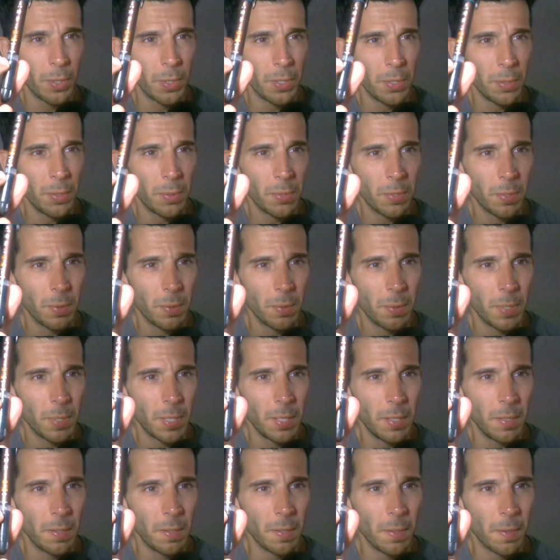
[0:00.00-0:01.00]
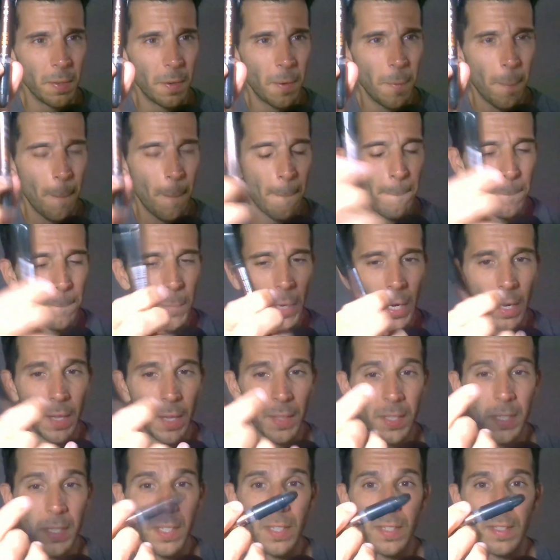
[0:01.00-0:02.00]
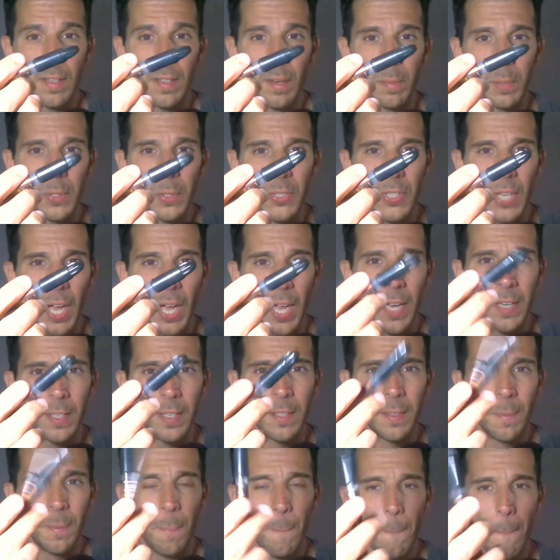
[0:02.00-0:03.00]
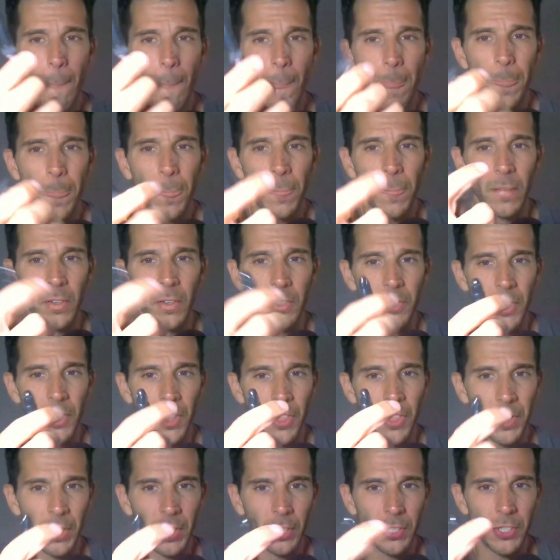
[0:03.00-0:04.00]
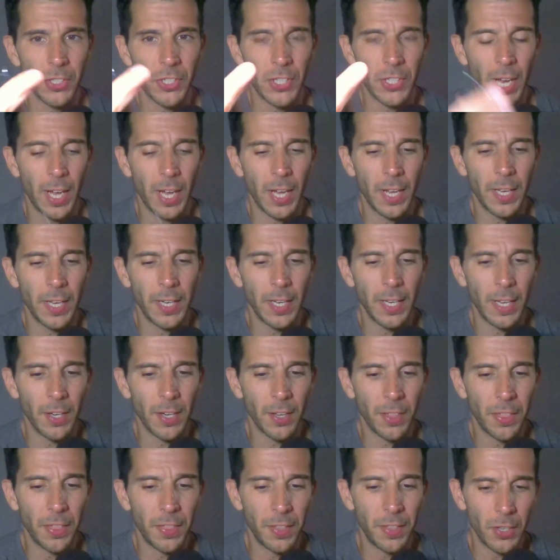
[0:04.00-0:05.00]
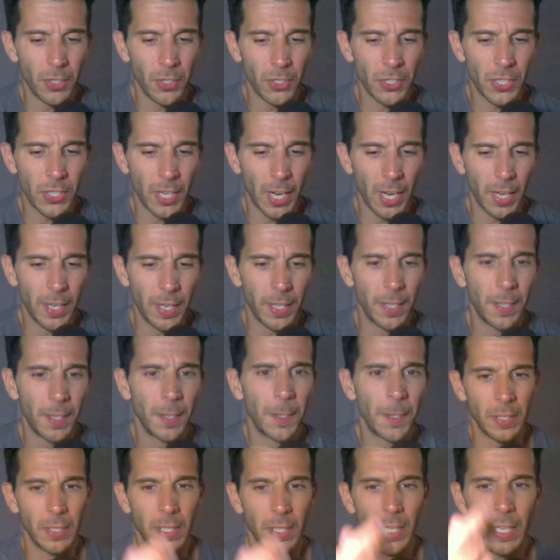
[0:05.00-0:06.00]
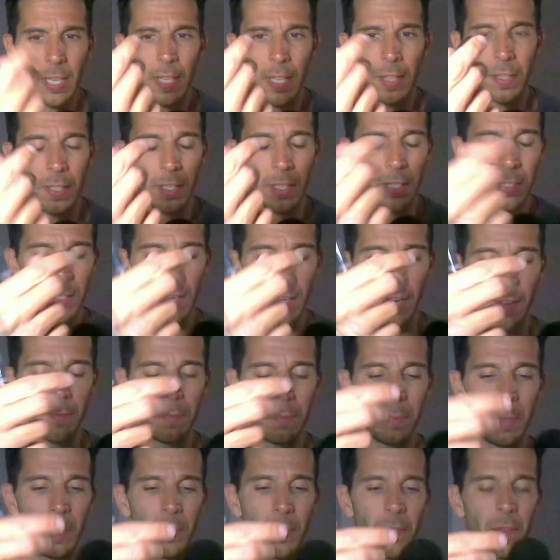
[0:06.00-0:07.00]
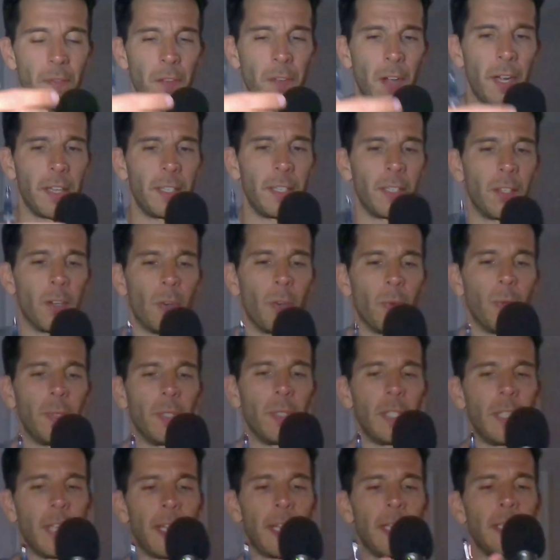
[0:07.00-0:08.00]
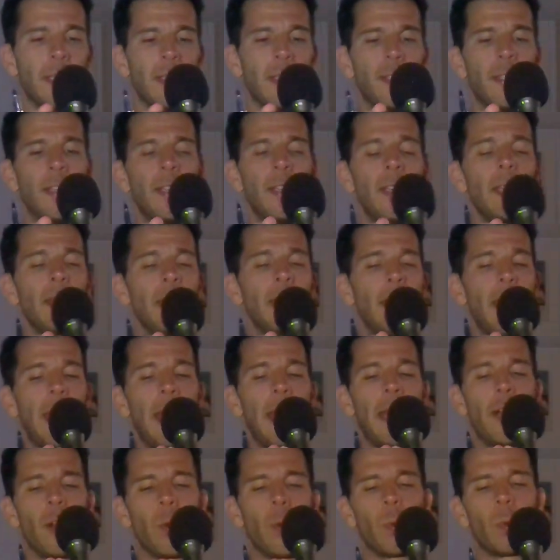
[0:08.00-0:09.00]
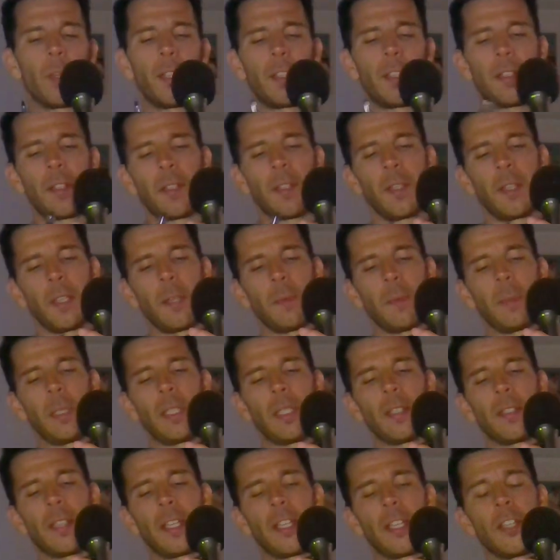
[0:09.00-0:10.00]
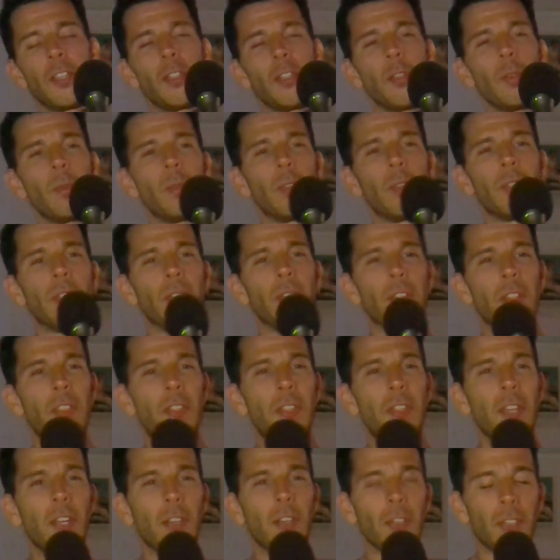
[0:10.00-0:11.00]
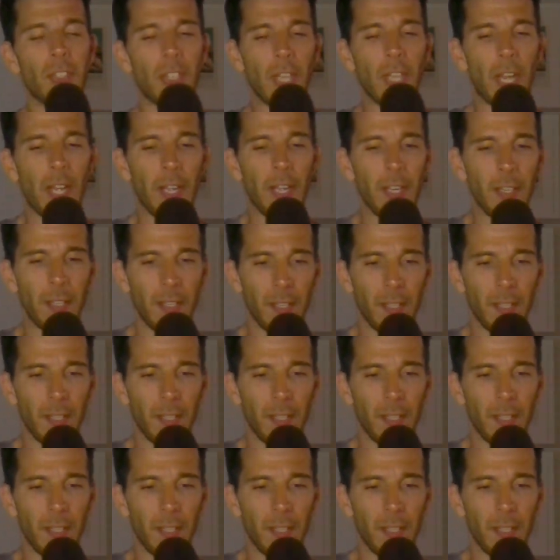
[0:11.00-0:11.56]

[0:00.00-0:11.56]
used to here. This is double-sided. There's a thicker side and a thinner side. These I've been finding are really nice to ink hair with, because I could use the thicker side